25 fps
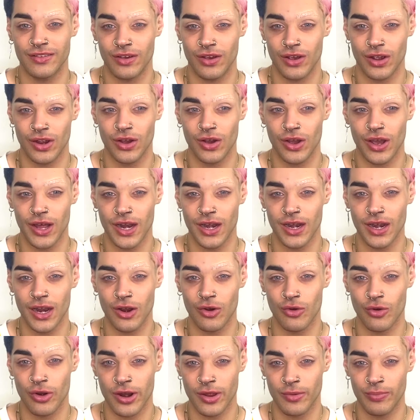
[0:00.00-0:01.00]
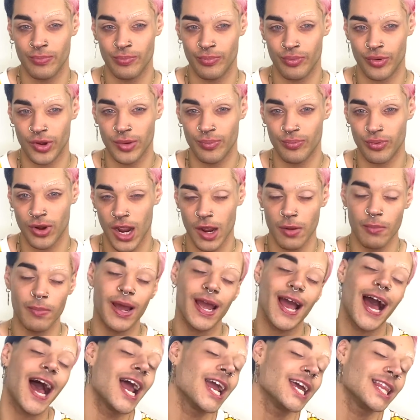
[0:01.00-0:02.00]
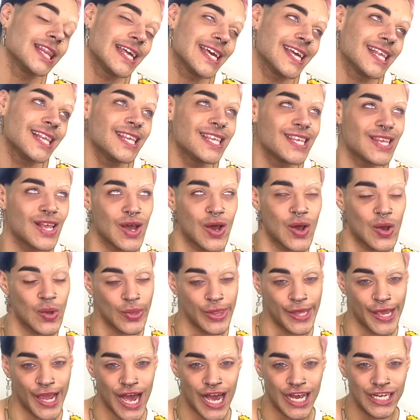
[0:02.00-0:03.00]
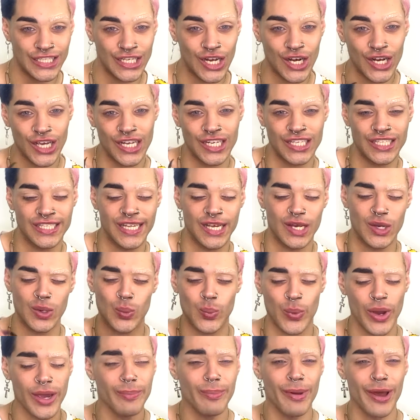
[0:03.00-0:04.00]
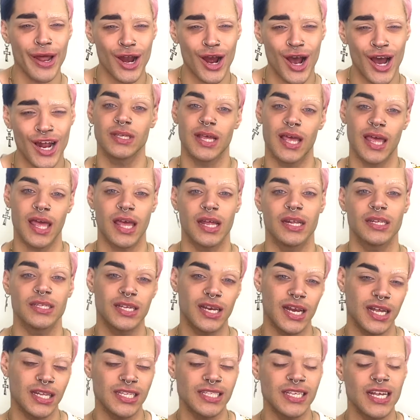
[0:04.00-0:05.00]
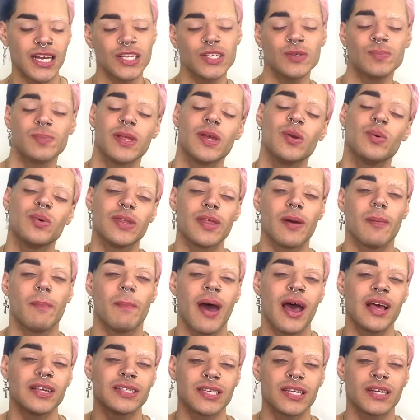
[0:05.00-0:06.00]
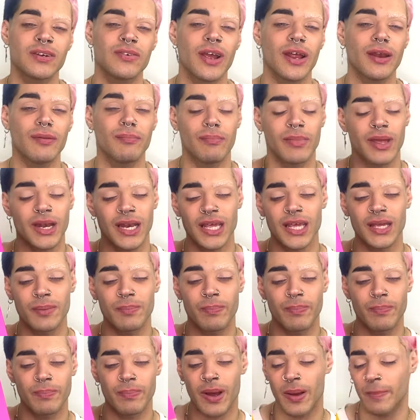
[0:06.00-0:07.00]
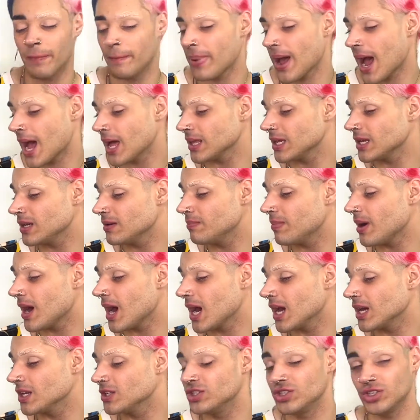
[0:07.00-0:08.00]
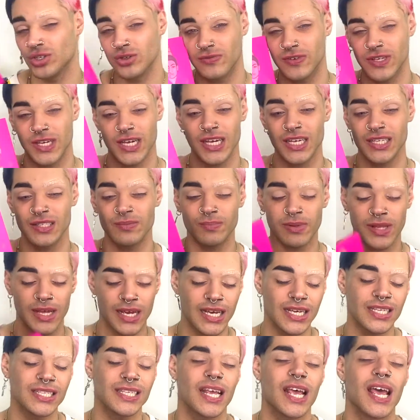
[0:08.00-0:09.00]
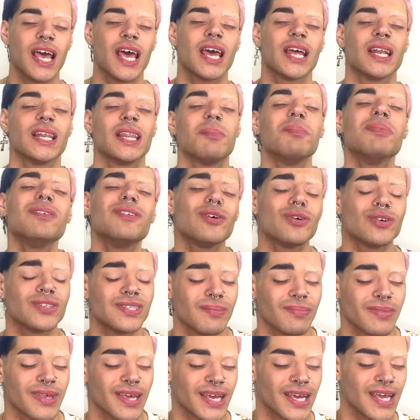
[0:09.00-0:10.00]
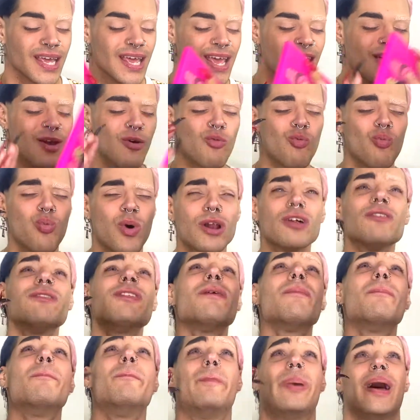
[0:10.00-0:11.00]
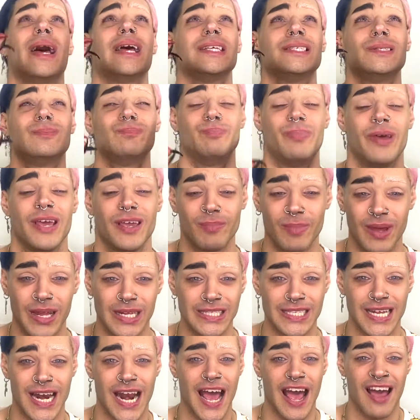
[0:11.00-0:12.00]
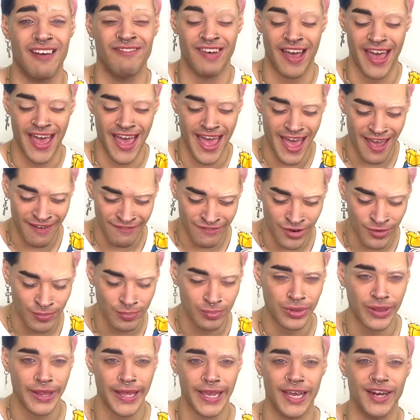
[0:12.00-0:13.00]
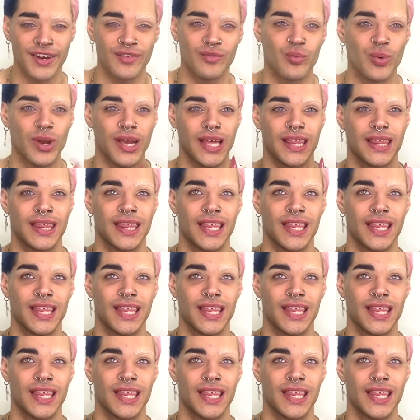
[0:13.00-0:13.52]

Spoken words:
I go ahead and I already pre-primed my eyelids so the eyeshadow can stick way better on. And today I decided to play with the Masquerade Mini Palette by Juvia's Place. And let me tell you something. One of the best pigments that I have ever played with